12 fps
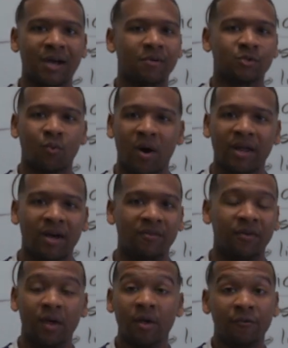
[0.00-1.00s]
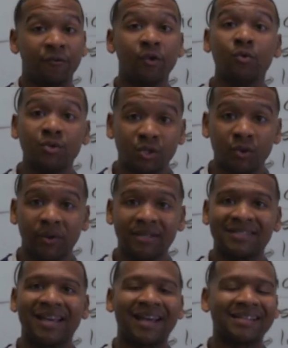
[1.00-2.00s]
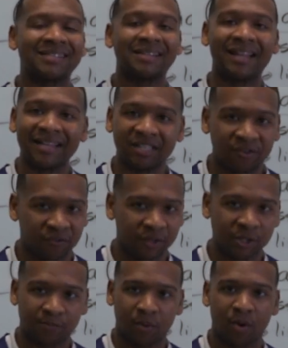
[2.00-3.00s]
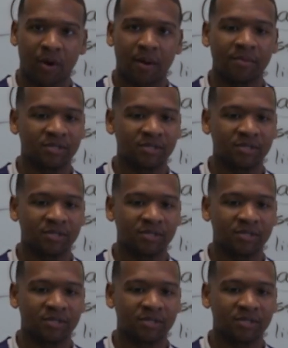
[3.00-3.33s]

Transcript: I was one of few students that got selected for this program.